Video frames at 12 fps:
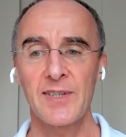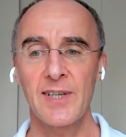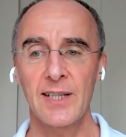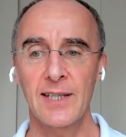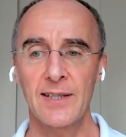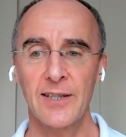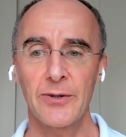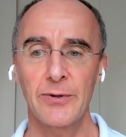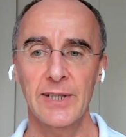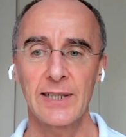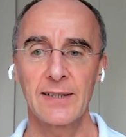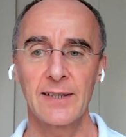What would it take to
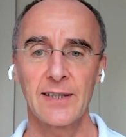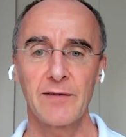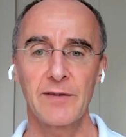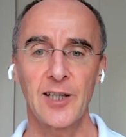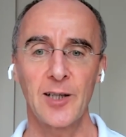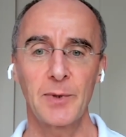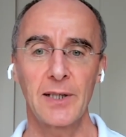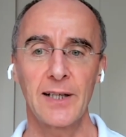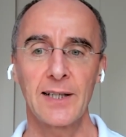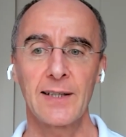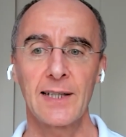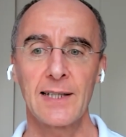create an
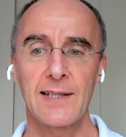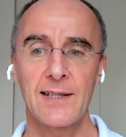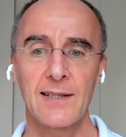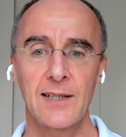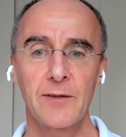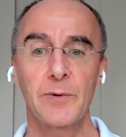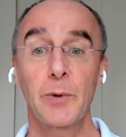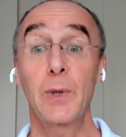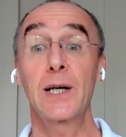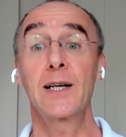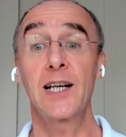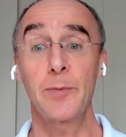environment like that? And if
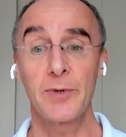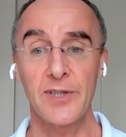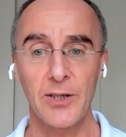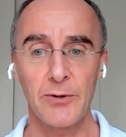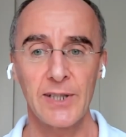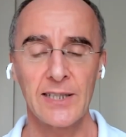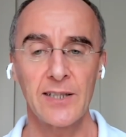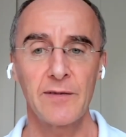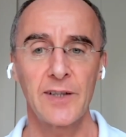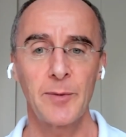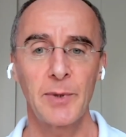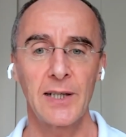we were able to create
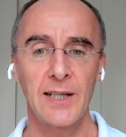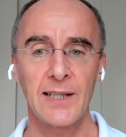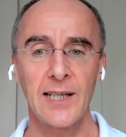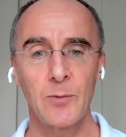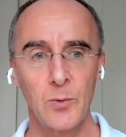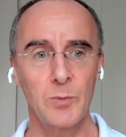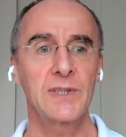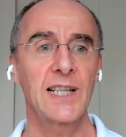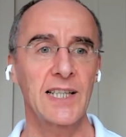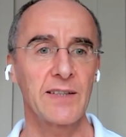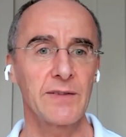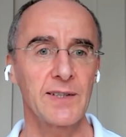an environment like that, what
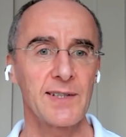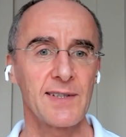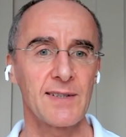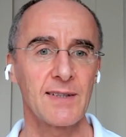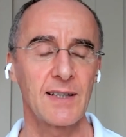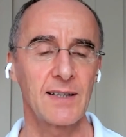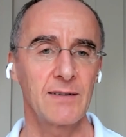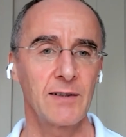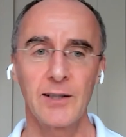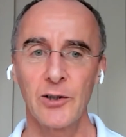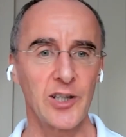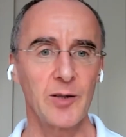would that give us?
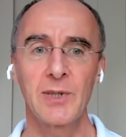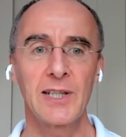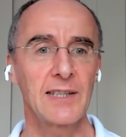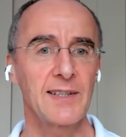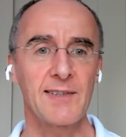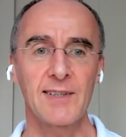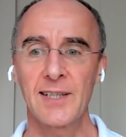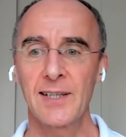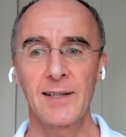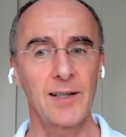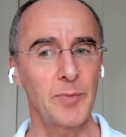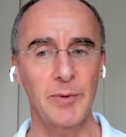Right, you can immediately
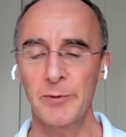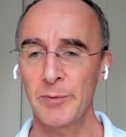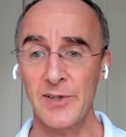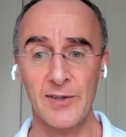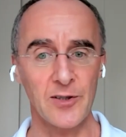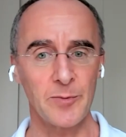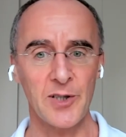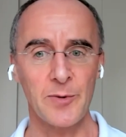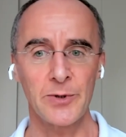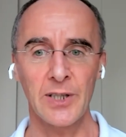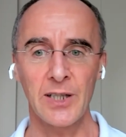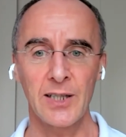see our oh, people will be so
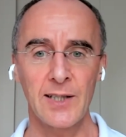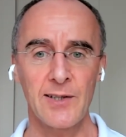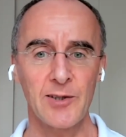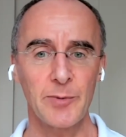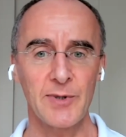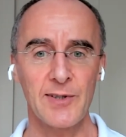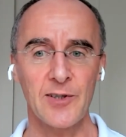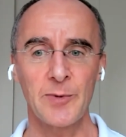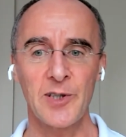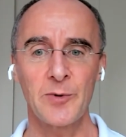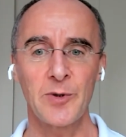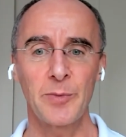much more engaged, they'll be
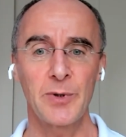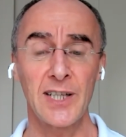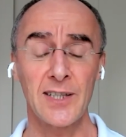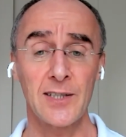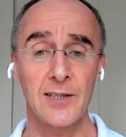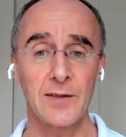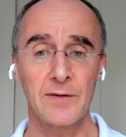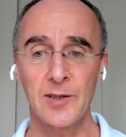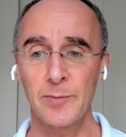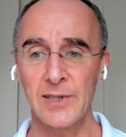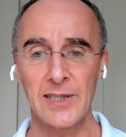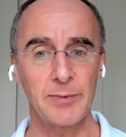so much more
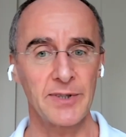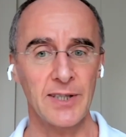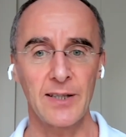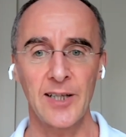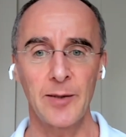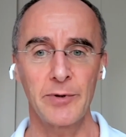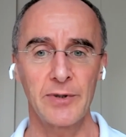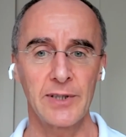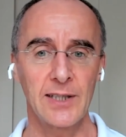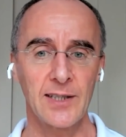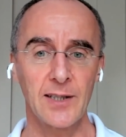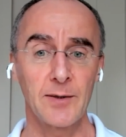productive, they'll be able to
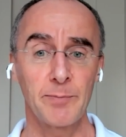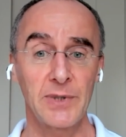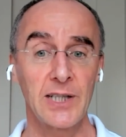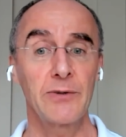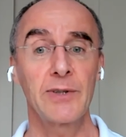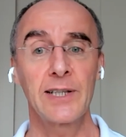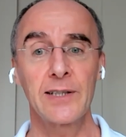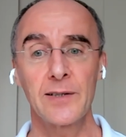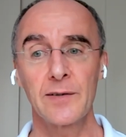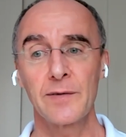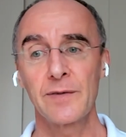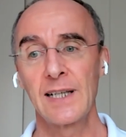collaborate and be
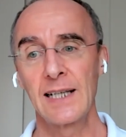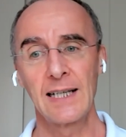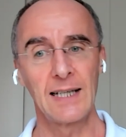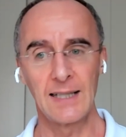creative,